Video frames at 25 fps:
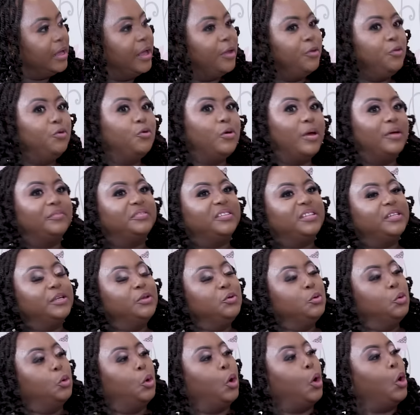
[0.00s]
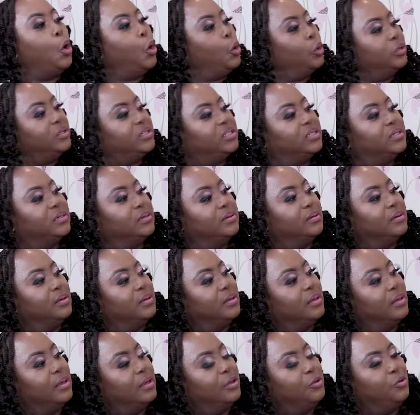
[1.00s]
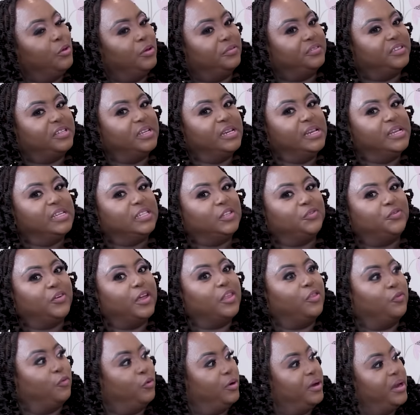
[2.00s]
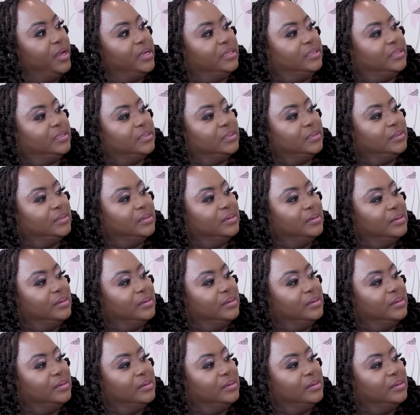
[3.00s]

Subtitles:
And you have seen God. You have seen his faithfulness.